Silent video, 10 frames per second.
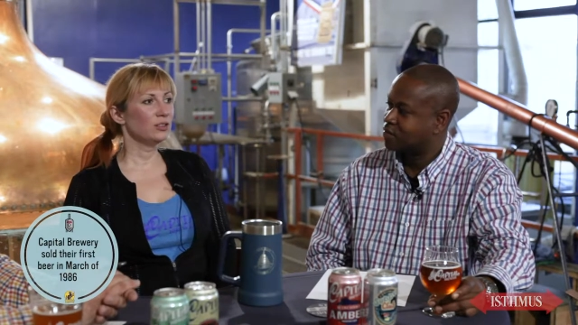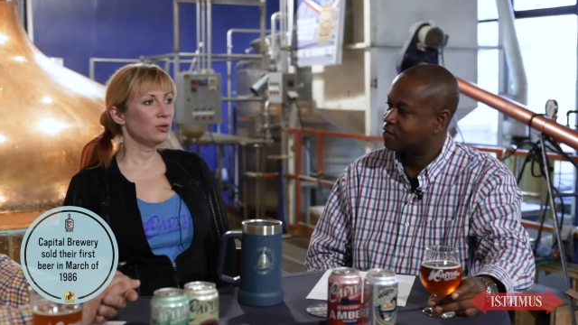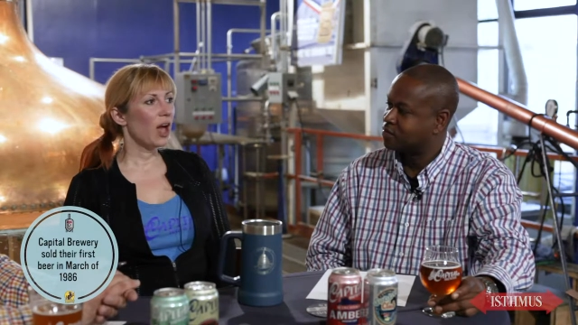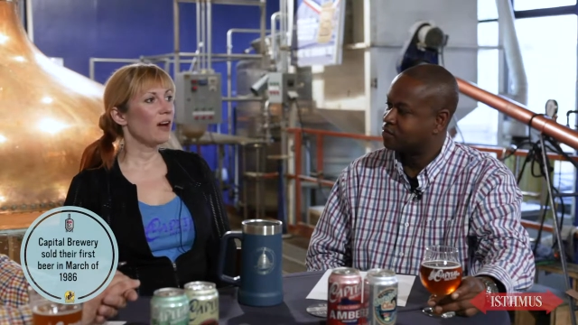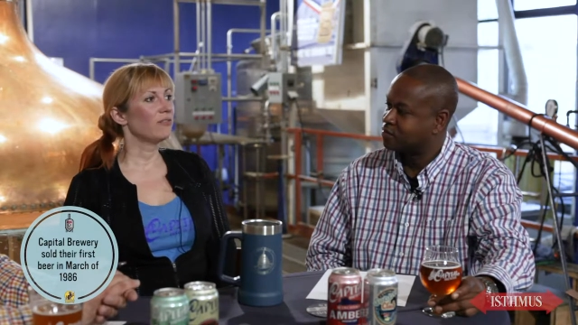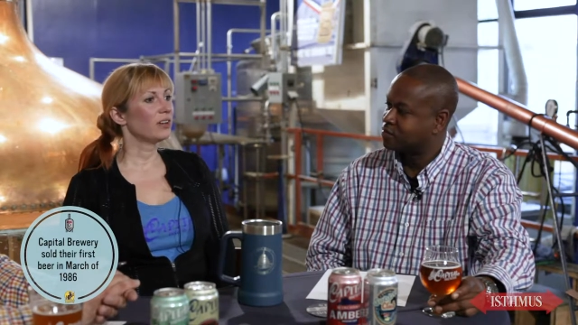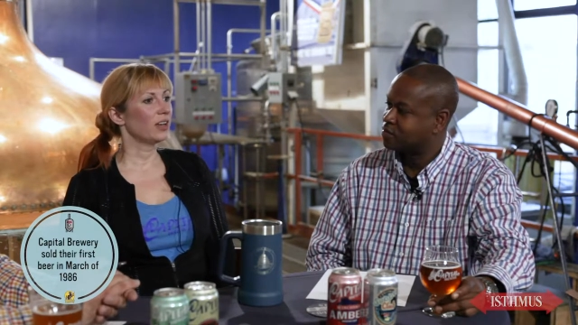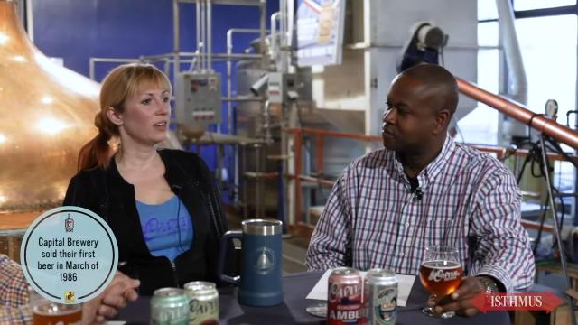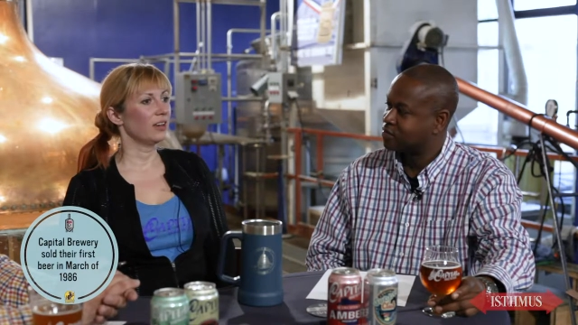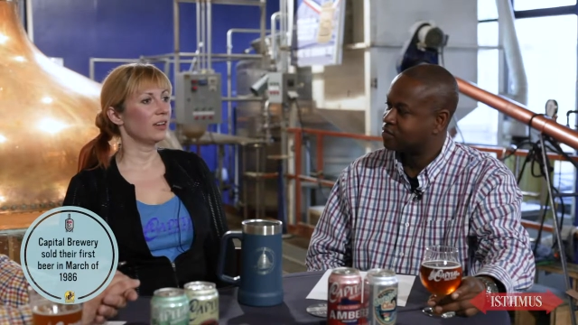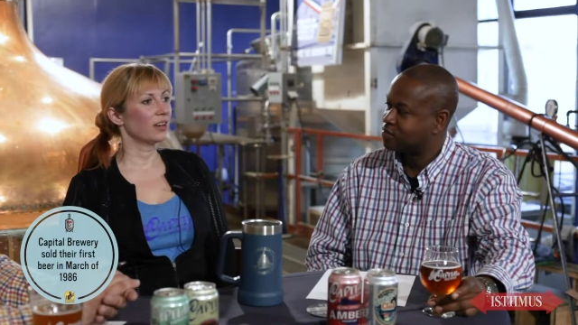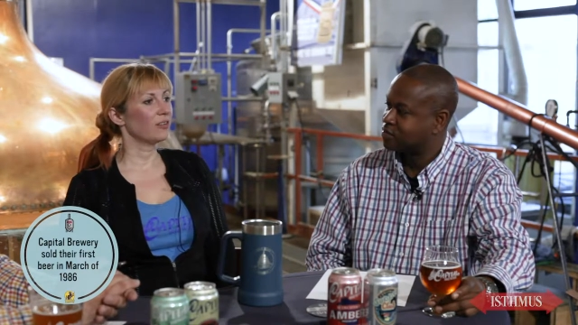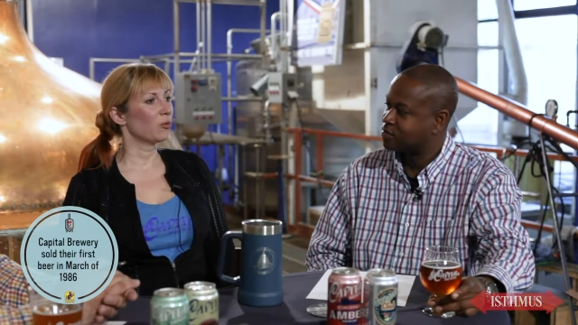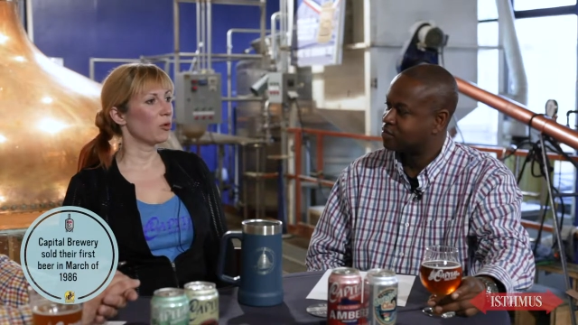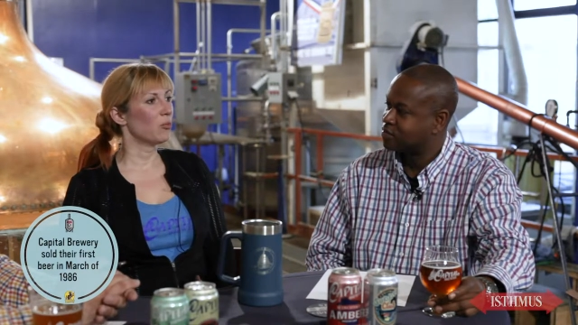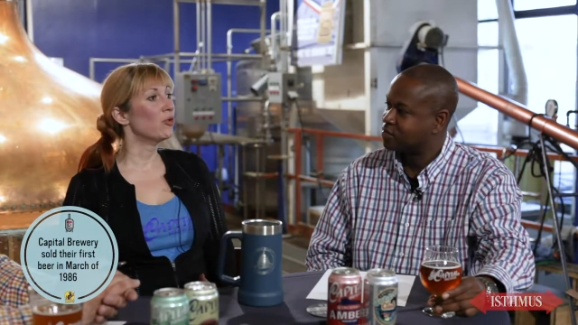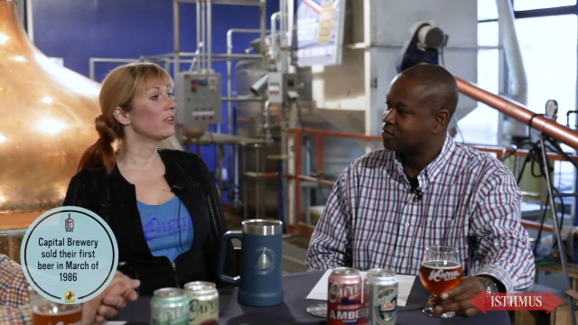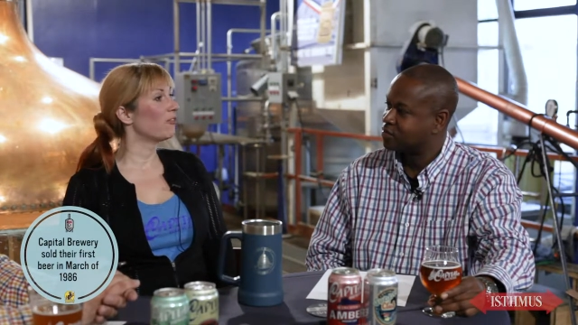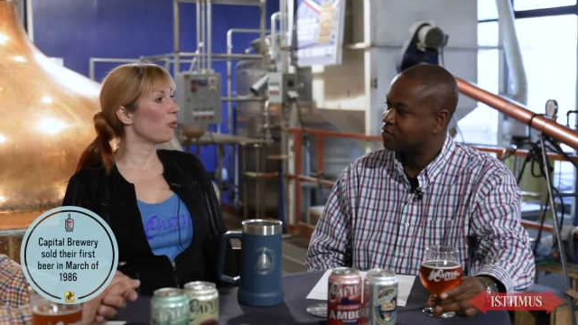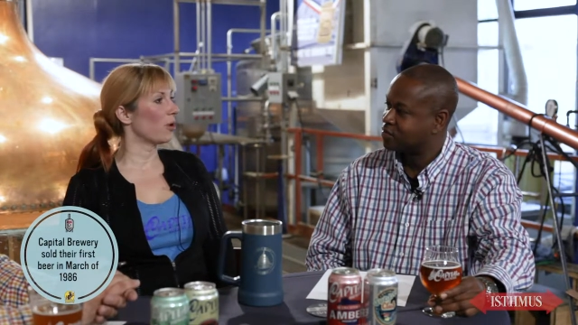Speaker 1: you have a kind of a, a,
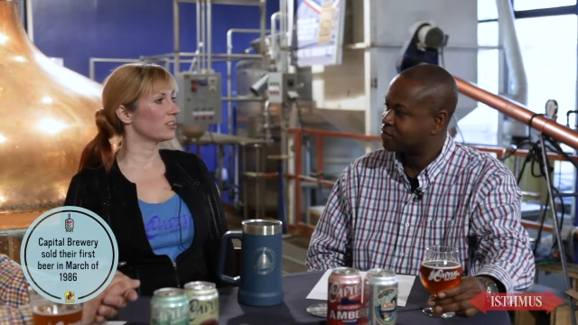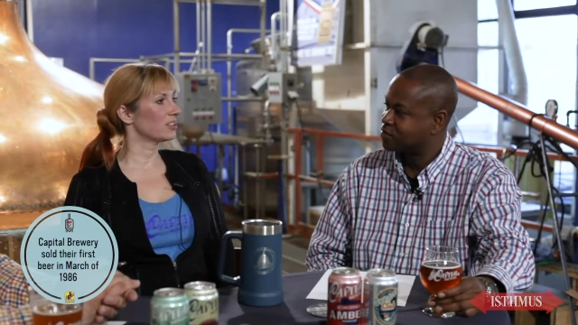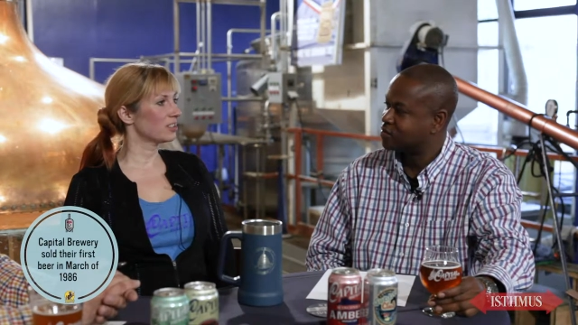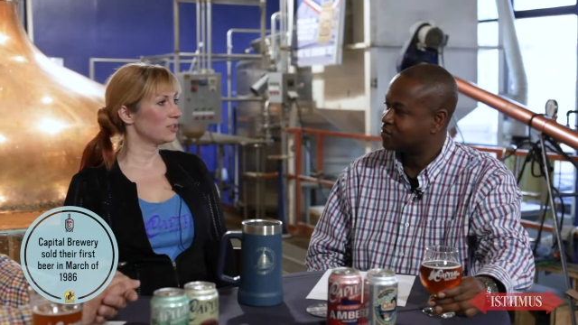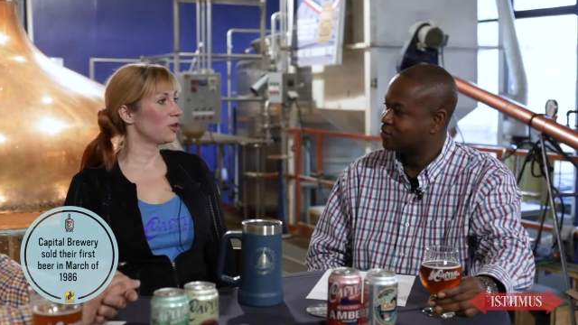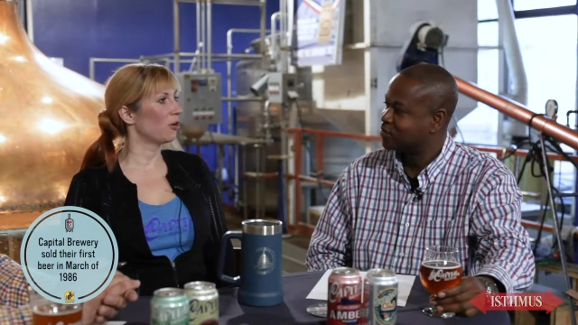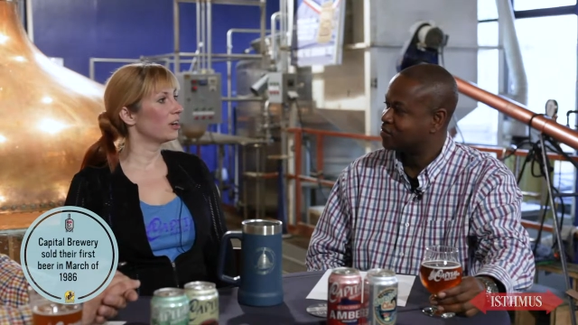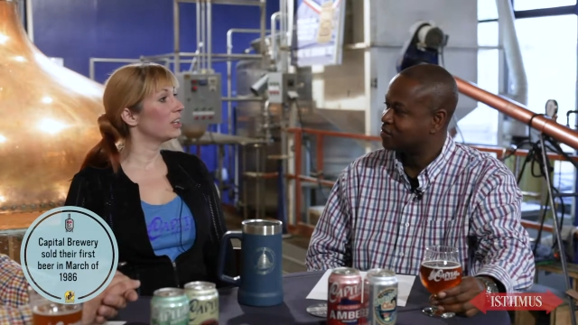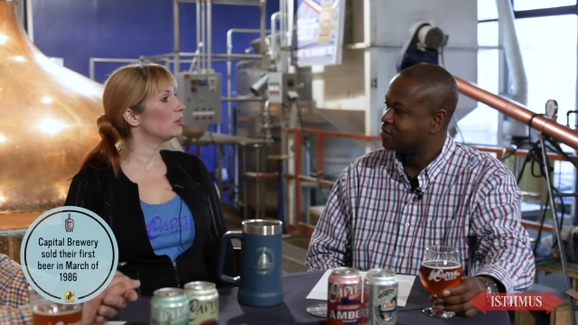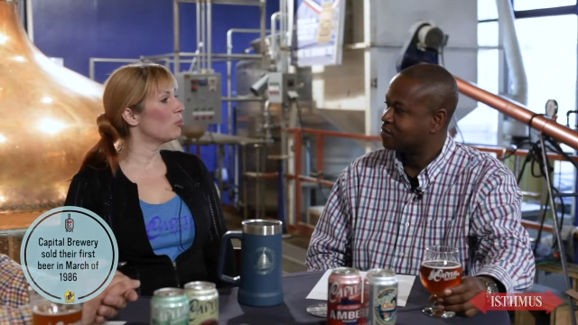moving force that's already in